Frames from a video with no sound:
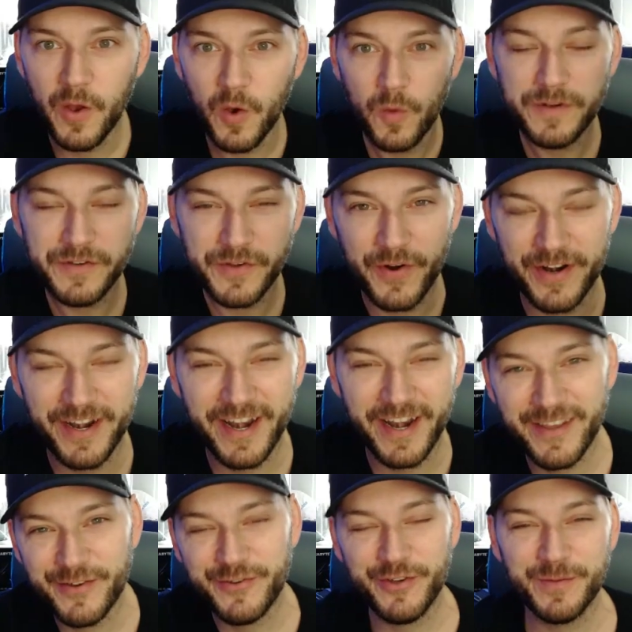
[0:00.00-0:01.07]
What's going on today
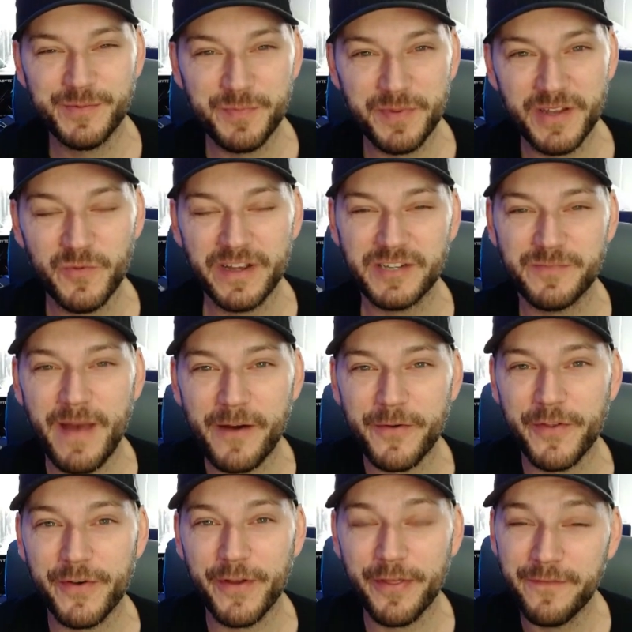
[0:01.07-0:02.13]
YouTube? Splitting Wigs back with
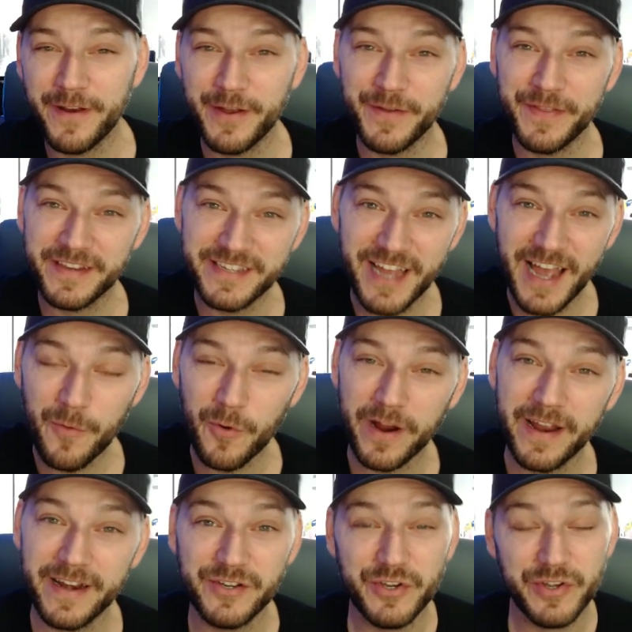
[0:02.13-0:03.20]
another video and this time we're
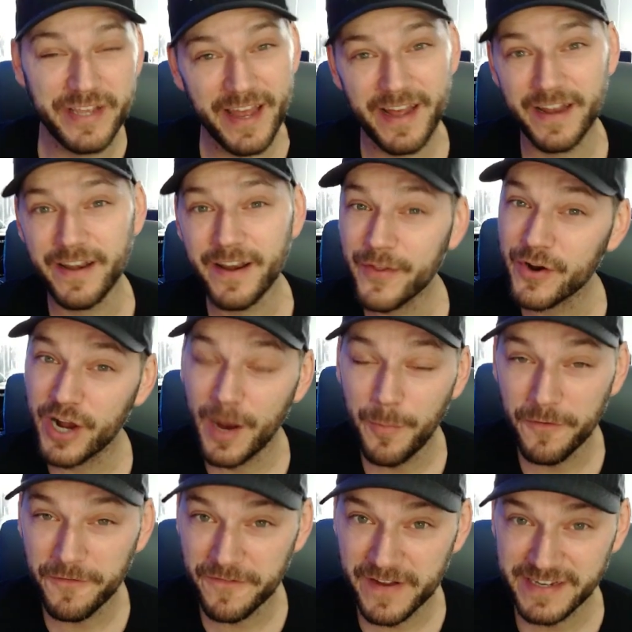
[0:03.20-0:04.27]
getting into yet another couple
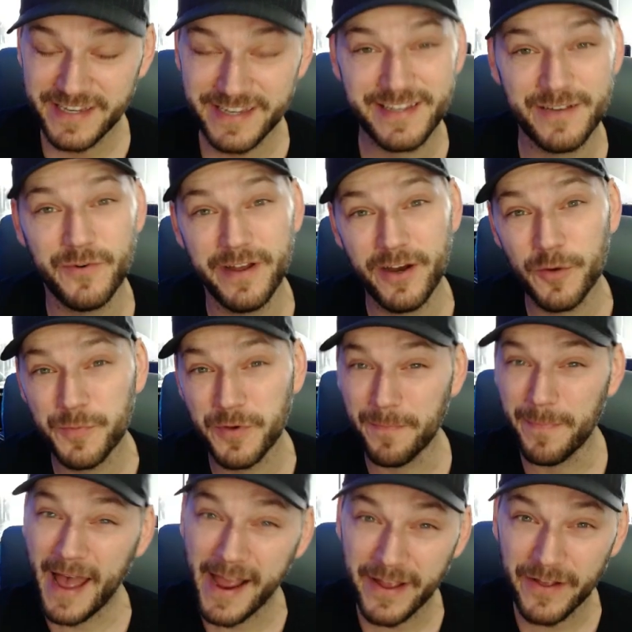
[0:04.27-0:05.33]
fixes that will help your
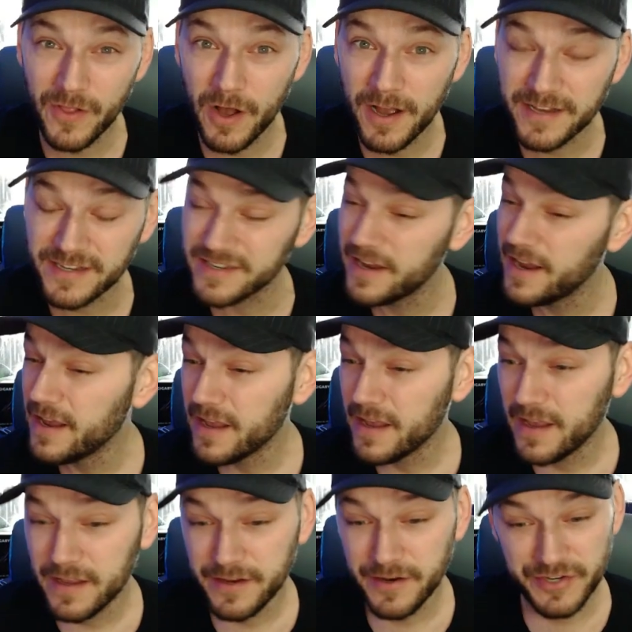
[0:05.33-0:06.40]
packet loss,
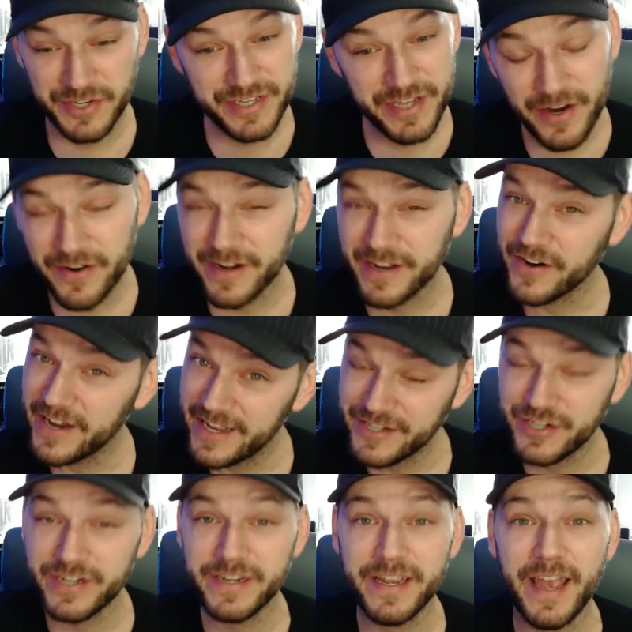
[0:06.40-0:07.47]
your stuttering, your
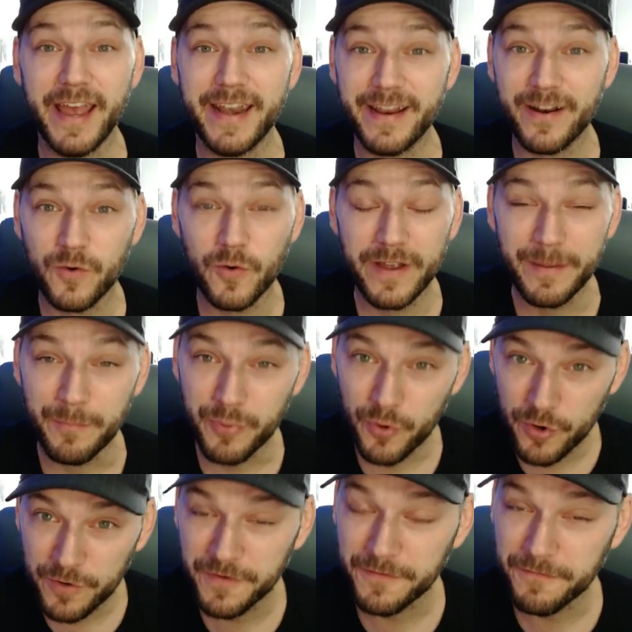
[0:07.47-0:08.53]
hitching, and it'll
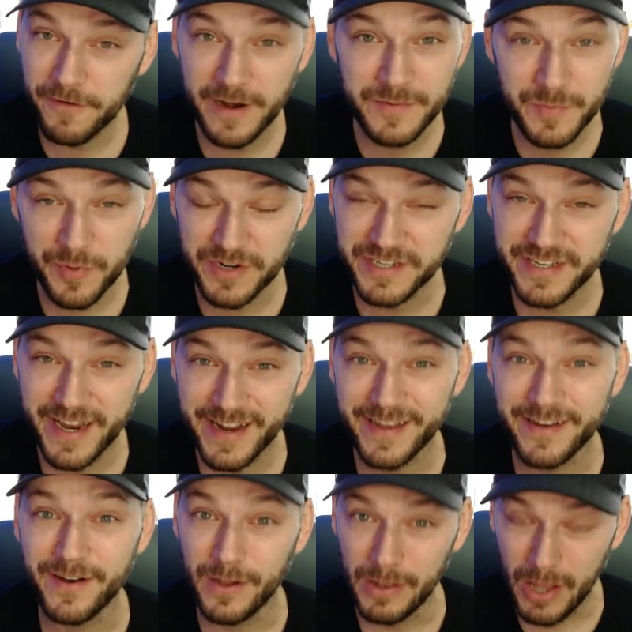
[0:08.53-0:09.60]
improve your frames per second
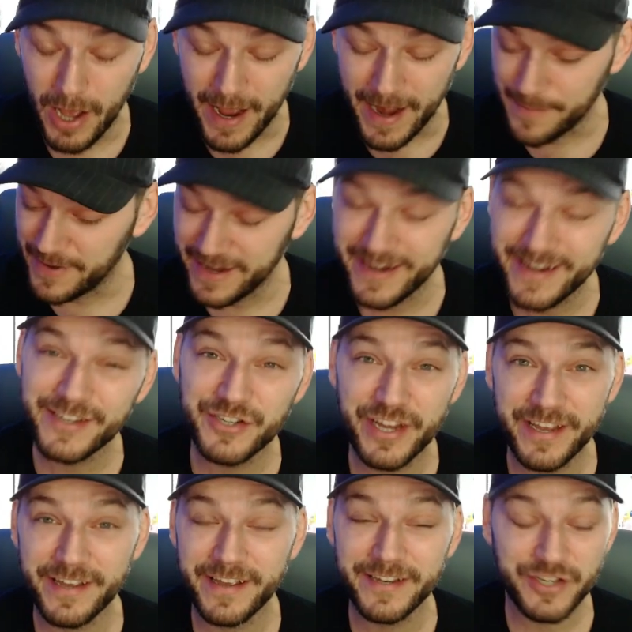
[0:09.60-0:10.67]
a lot. I mean, it didn't
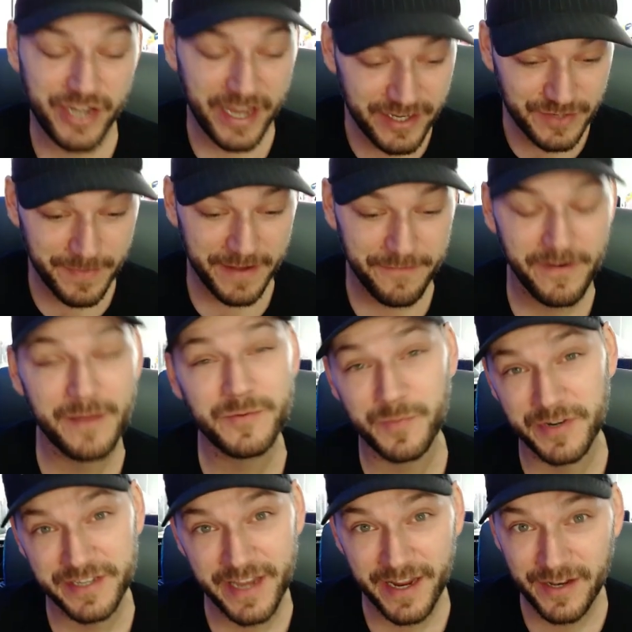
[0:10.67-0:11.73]
change, it changed my frames per
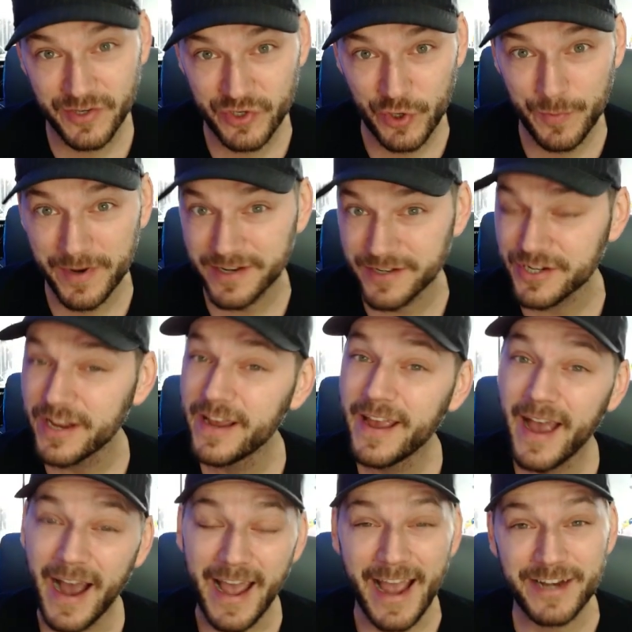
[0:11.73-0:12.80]
second so much.
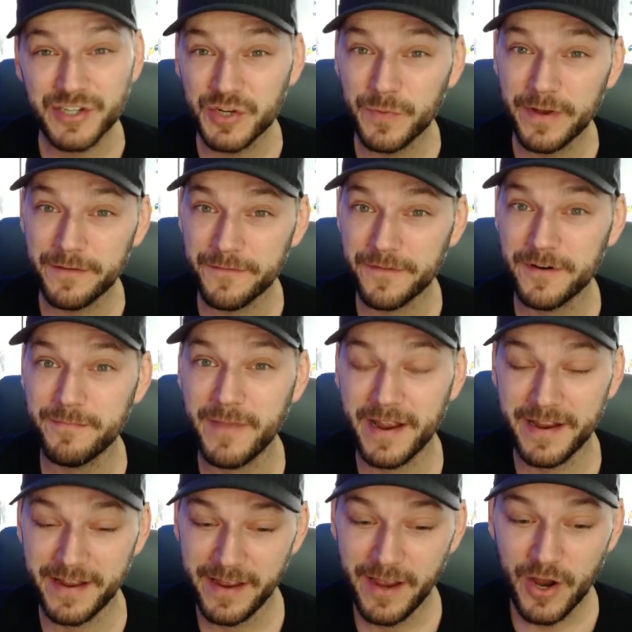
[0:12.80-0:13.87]
I actually went from
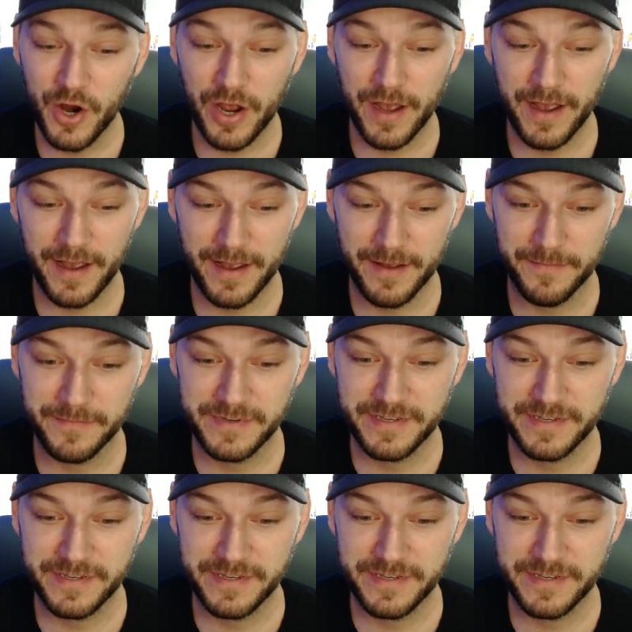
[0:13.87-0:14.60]
my uh,